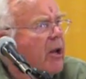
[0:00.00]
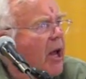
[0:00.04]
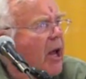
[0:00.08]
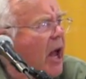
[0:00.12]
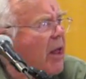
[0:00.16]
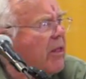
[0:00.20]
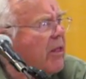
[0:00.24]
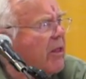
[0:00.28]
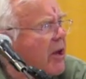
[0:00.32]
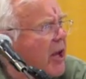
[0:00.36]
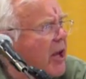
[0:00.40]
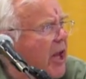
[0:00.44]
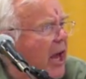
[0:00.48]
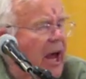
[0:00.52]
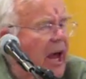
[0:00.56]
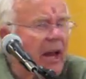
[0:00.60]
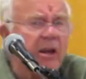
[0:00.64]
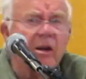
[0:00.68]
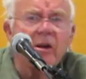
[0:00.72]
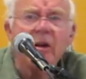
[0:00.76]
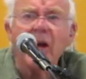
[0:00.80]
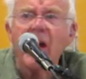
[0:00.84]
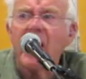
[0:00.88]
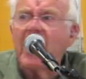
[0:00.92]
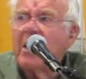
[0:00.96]
and the
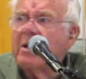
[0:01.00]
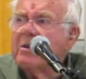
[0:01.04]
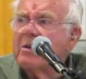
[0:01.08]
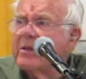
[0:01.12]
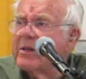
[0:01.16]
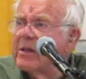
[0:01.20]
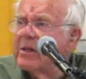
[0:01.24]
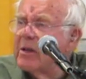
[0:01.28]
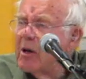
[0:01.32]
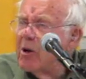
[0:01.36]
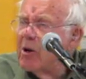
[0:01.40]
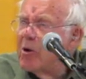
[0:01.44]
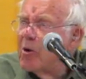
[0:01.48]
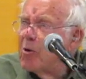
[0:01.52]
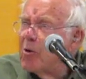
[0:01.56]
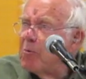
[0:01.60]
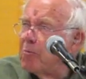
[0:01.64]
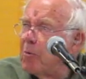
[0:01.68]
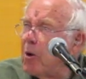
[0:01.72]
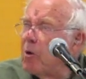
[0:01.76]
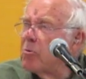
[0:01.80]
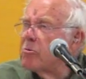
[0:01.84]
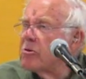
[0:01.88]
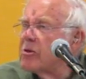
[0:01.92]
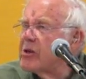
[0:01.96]
candidates,
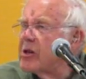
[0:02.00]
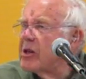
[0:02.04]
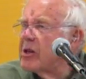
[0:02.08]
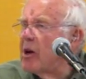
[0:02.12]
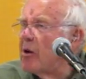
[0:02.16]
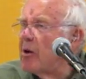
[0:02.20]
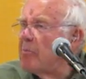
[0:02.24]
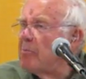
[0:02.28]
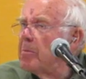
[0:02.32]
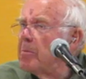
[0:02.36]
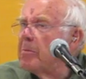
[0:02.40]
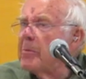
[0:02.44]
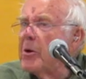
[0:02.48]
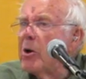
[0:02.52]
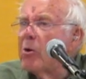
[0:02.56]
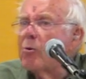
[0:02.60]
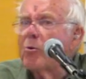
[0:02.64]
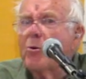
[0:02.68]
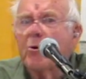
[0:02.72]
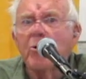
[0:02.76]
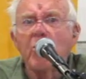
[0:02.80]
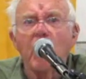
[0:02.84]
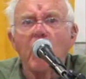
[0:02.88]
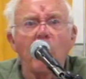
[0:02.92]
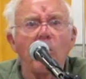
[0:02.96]
most of them
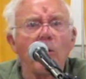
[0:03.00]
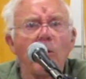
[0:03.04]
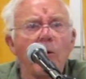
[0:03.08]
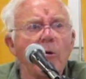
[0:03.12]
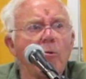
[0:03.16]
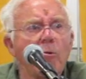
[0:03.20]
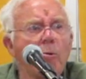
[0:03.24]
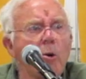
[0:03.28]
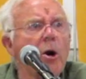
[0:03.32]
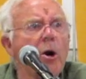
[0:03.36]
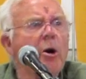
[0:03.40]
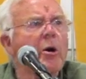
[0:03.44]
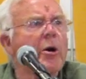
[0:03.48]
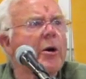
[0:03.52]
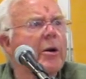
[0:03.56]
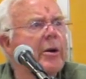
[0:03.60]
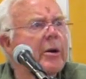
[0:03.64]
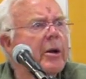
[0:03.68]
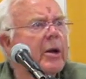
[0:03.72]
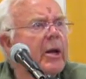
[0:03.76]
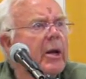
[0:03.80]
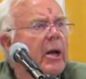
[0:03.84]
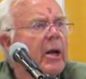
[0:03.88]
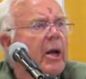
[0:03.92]
don't know the word,